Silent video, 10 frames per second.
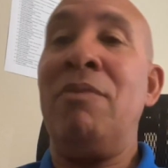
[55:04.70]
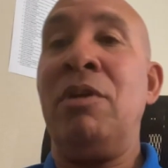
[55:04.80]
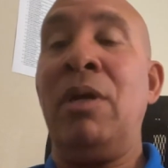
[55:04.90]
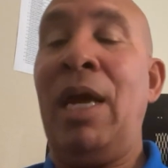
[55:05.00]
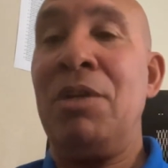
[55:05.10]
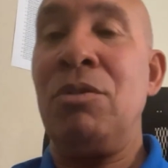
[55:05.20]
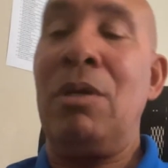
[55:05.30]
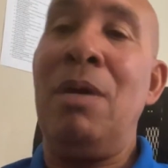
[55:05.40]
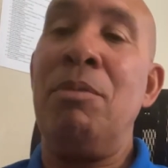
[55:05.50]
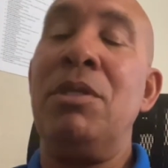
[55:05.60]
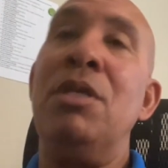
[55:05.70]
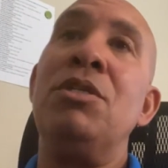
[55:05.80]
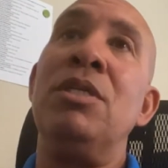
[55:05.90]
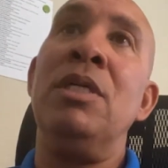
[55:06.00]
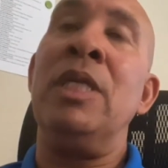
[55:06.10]
international
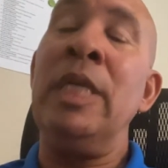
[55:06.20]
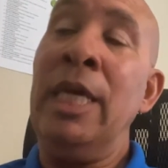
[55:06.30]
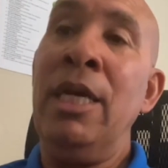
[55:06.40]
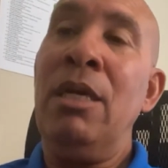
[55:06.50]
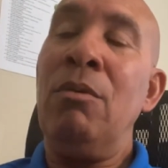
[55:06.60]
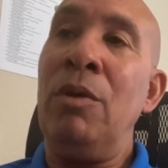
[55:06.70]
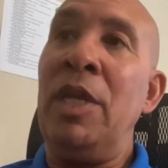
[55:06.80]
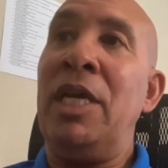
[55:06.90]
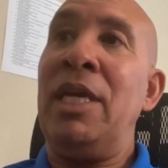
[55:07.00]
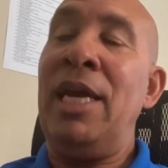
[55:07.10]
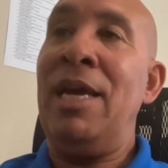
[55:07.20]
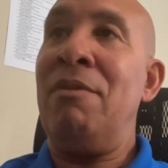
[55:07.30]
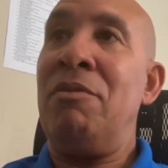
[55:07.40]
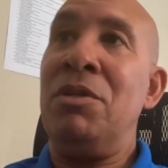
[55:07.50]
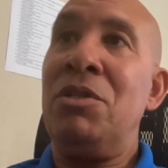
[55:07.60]
competition, where they can
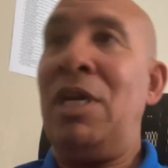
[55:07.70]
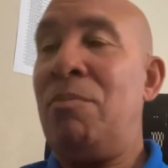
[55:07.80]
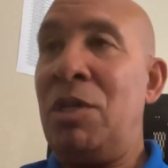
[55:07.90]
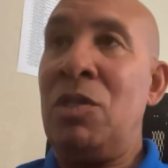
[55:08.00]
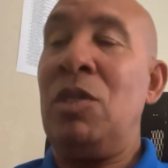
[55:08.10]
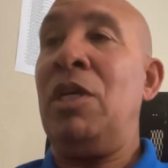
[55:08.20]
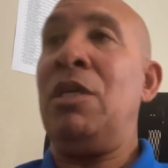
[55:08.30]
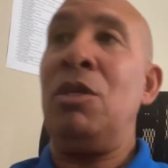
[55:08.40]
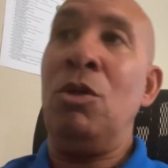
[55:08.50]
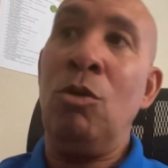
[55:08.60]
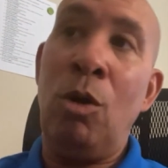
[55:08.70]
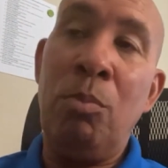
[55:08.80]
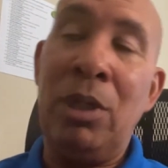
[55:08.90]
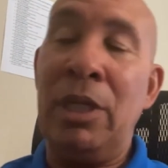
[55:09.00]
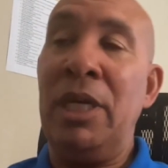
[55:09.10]
have the Champions League, the Europa
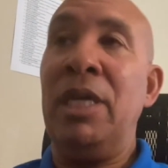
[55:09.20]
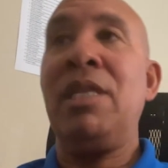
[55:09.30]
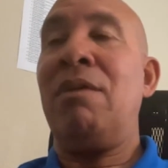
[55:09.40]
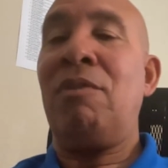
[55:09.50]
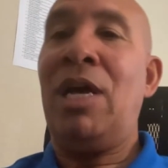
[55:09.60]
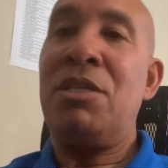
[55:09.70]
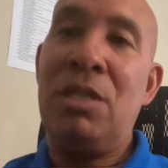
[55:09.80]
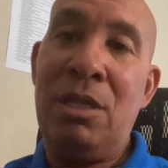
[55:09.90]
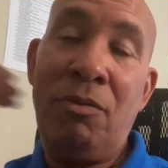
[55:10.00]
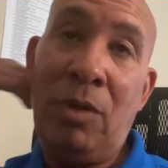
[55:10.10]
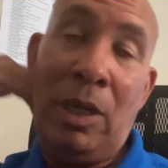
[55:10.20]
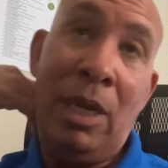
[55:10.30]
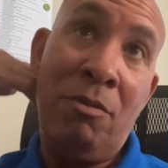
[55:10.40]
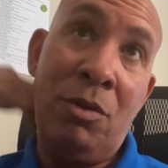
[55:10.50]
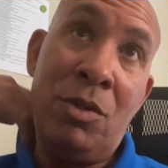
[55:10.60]
League. They have lots of different
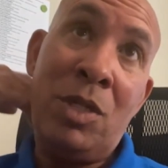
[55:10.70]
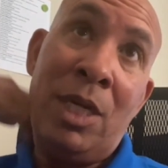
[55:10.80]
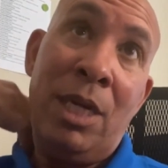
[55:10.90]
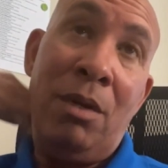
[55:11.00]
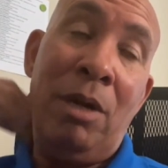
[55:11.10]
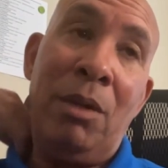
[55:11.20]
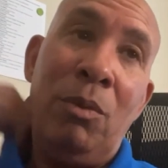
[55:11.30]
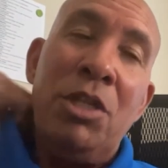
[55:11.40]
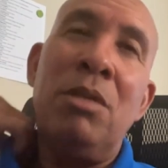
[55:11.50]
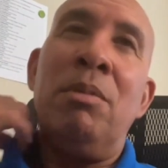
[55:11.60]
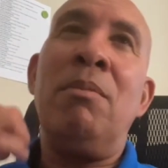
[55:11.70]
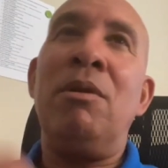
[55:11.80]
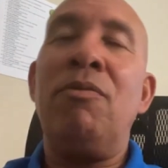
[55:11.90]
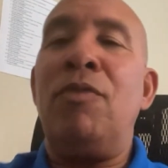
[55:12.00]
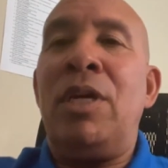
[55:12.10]
levels, right? We should be able to
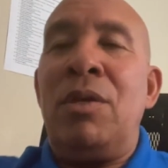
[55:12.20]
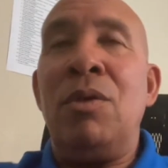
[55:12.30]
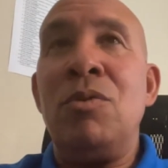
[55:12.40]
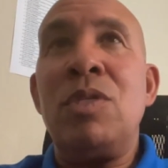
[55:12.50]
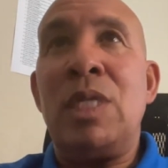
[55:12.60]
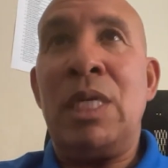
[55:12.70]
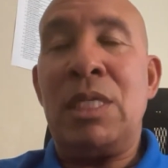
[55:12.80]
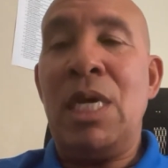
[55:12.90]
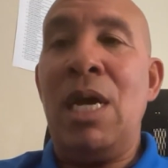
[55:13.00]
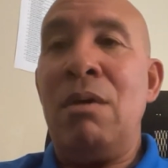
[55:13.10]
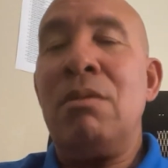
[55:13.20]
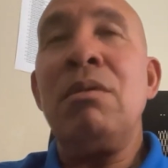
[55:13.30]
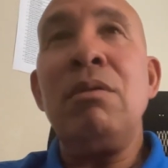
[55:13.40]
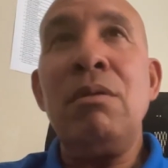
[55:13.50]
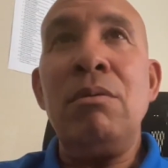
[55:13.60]
figure those things out,
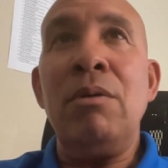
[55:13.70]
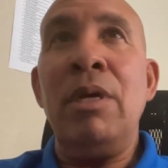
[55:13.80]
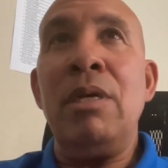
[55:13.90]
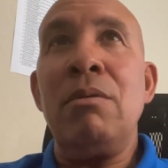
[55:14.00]
right?